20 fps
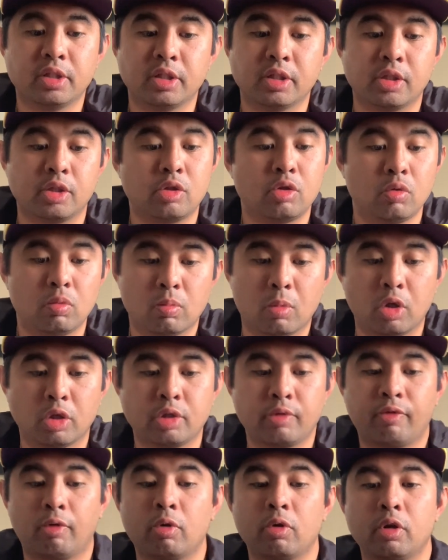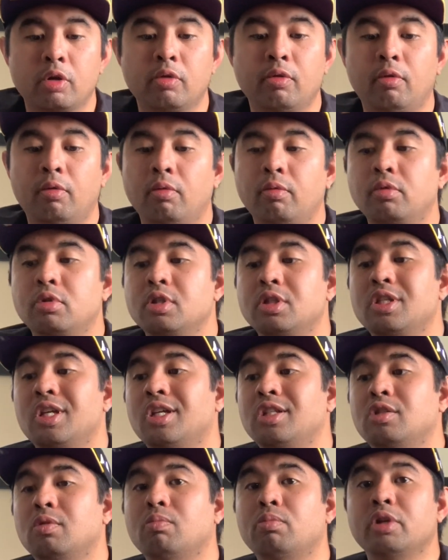is too much for you to
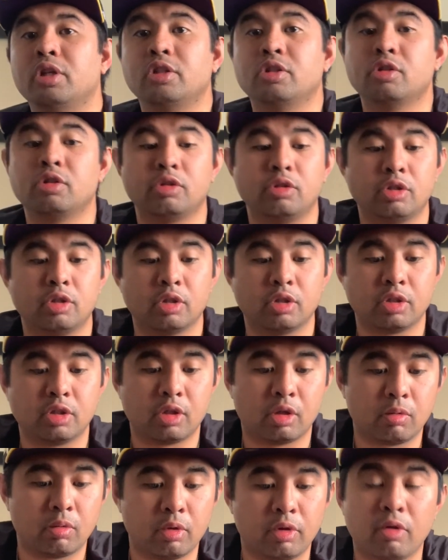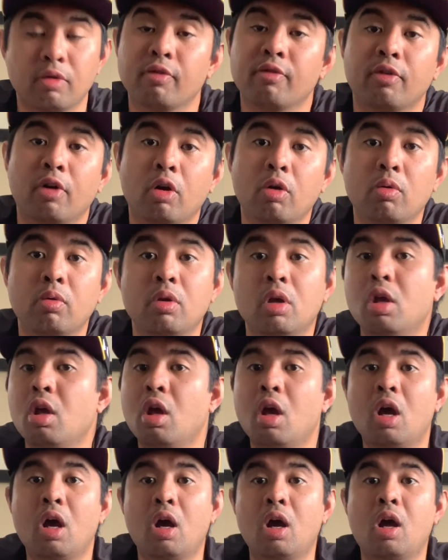take some pictures, you should have stuck with your phone,
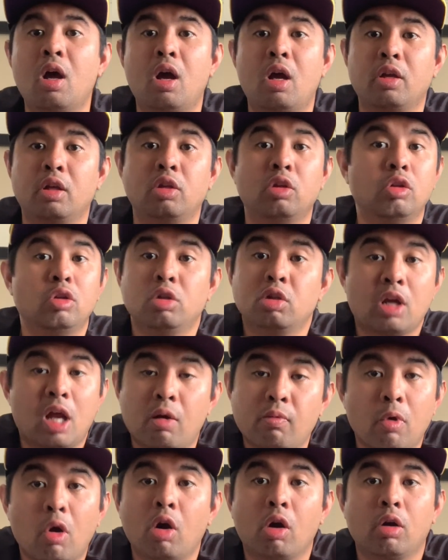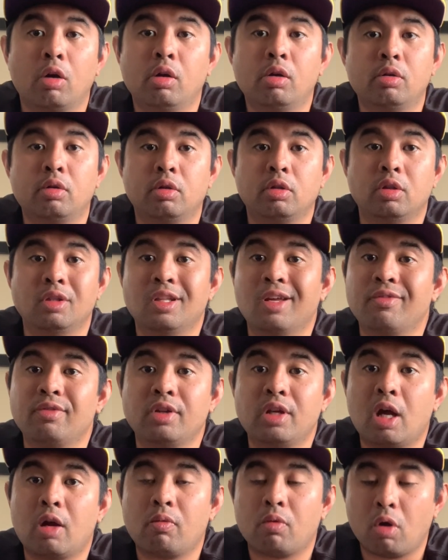you're not wrong. You're definitely
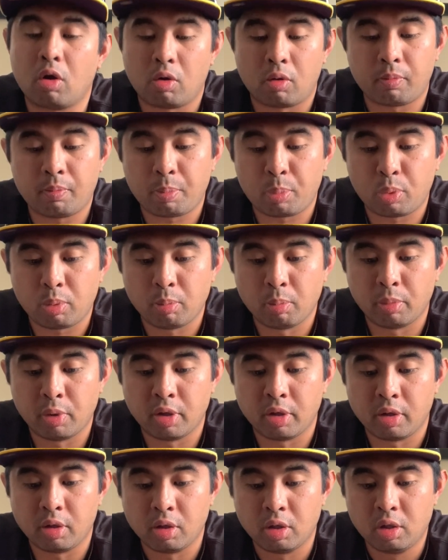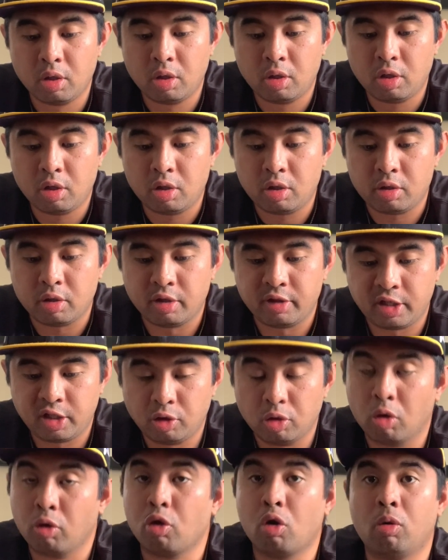not wrong. But the thing you
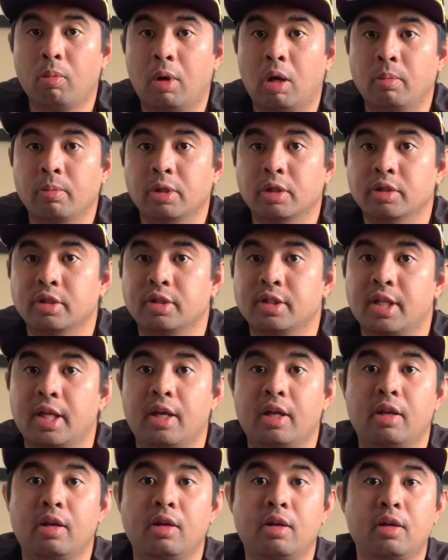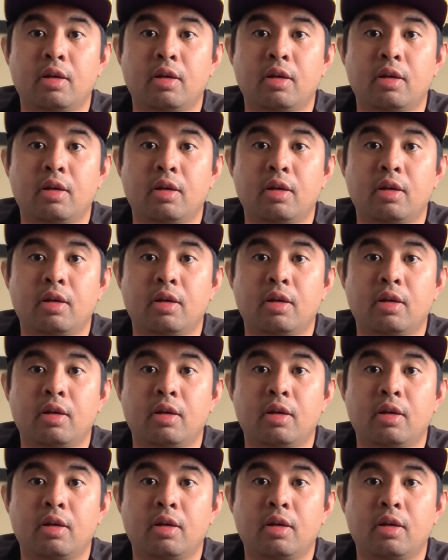don't know about me is that